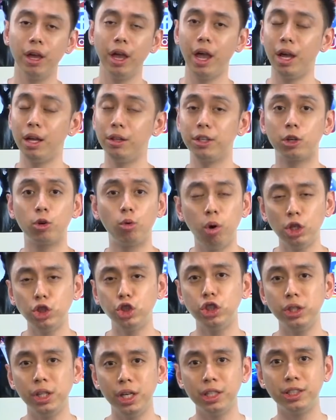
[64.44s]
And the
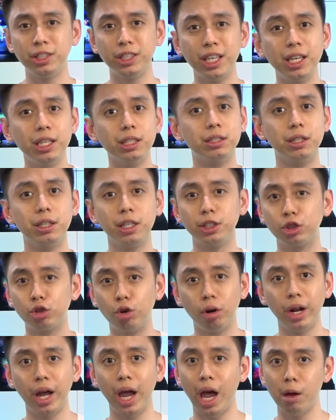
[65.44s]
question is this
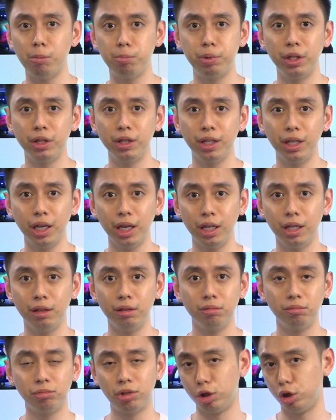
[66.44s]
going to happen
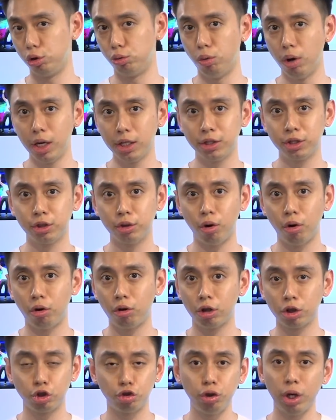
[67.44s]
in the US
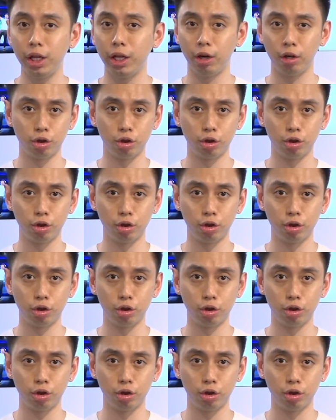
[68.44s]
or Australia?